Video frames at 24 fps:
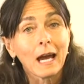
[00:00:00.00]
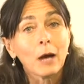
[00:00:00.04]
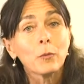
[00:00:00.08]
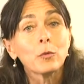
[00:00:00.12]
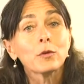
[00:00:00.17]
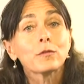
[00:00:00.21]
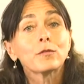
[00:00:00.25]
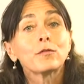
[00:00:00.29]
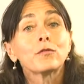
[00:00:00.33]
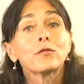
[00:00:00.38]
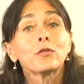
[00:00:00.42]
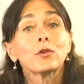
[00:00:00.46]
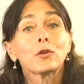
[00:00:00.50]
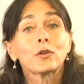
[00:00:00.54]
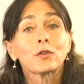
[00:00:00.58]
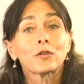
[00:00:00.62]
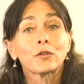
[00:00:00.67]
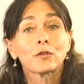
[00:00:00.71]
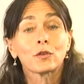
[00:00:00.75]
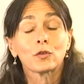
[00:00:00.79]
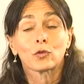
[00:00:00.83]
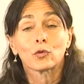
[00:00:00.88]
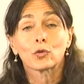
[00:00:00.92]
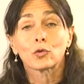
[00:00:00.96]
I would
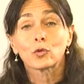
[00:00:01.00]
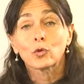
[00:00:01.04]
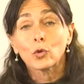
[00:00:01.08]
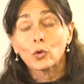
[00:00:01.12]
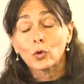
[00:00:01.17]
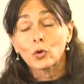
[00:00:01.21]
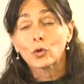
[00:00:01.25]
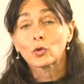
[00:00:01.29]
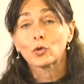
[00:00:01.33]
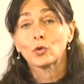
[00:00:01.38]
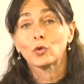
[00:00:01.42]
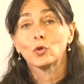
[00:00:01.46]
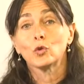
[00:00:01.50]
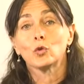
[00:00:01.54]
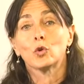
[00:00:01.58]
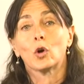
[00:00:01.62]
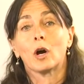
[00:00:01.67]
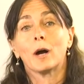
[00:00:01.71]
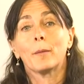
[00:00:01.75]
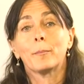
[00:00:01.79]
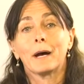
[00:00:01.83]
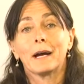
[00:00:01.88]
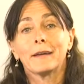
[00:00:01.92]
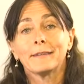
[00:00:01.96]
first talk to you
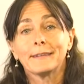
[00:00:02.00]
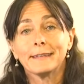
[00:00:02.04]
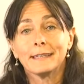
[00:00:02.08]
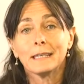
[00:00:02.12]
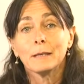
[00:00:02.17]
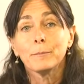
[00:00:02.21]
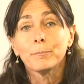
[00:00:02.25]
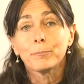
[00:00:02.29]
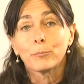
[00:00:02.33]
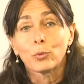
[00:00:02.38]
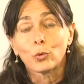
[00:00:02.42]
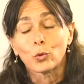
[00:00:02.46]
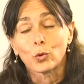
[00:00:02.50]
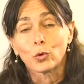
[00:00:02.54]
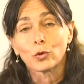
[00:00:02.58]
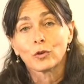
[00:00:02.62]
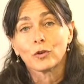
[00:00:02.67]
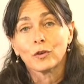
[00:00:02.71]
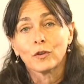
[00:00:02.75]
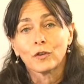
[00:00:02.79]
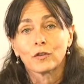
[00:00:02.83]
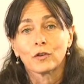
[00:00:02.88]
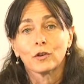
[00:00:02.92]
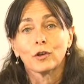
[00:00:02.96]
about the
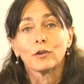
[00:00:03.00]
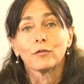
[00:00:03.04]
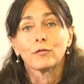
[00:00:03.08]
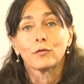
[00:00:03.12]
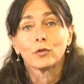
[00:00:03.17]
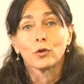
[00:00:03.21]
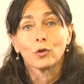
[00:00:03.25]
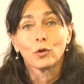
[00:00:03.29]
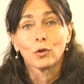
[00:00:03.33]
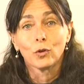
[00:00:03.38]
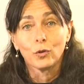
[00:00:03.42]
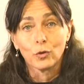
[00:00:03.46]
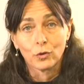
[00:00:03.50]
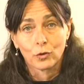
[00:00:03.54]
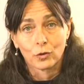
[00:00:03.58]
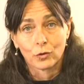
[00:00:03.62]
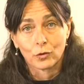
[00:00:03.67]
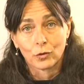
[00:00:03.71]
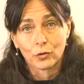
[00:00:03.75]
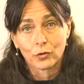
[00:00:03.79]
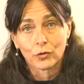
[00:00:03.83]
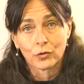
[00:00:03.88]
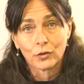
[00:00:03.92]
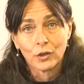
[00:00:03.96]
importance of
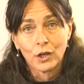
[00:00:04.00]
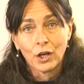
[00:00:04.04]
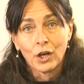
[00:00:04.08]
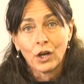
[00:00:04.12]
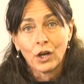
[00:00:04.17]
glucose.